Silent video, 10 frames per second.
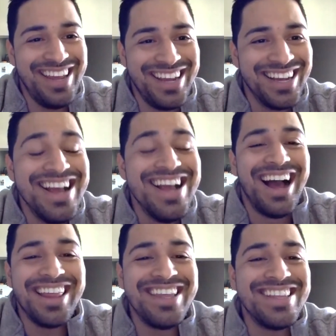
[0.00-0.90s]
I think
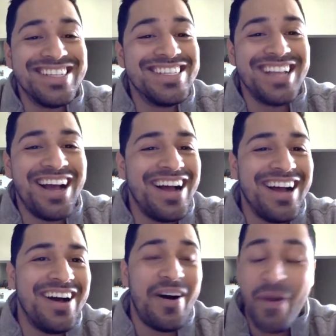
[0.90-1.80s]
I think this is
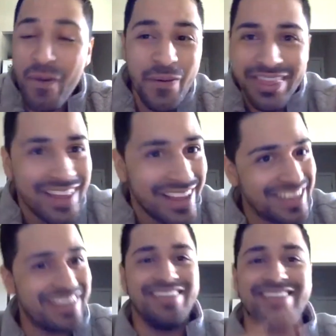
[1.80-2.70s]
a whole
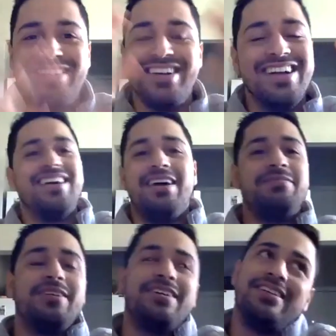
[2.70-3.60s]
thing like
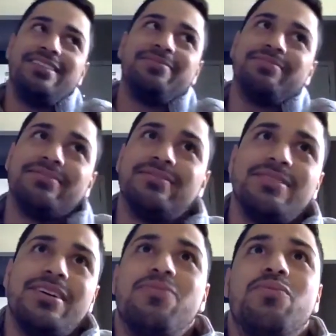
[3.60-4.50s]
of,
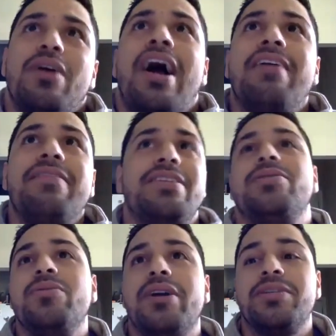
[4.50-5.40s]
of having
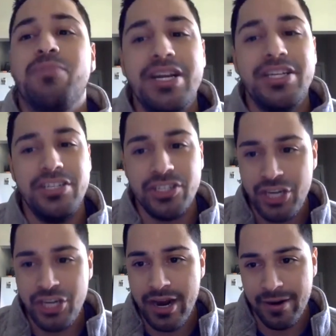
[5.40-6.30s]
to express and
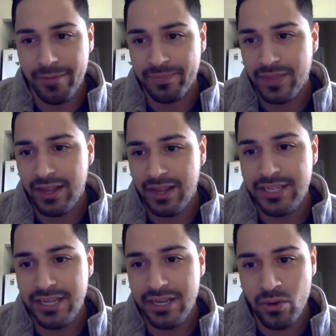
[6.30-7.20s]
share. I
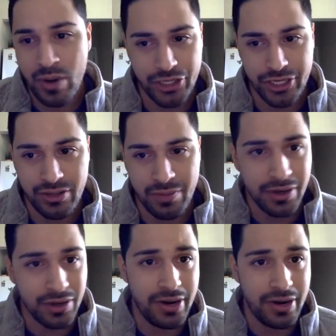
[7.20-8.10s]
see a question, so I'm
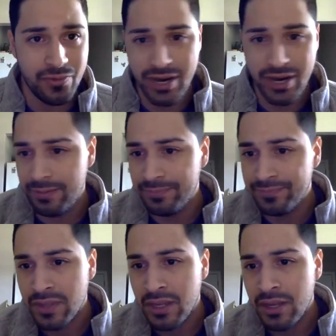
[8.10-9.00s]
gonna go ahead and read it.
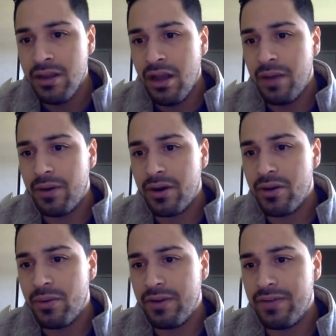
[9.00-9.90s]
Um, are
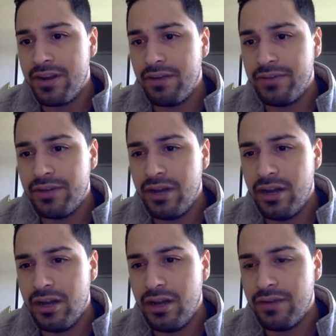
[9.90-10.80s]
you aware of any conver-
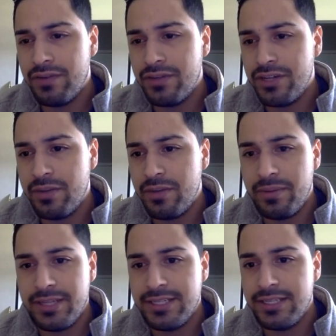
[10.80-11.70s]
uh, conversion therapy
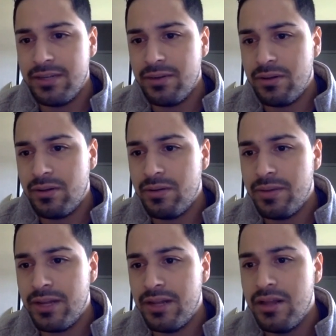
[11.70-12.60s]
places in Oklahoma?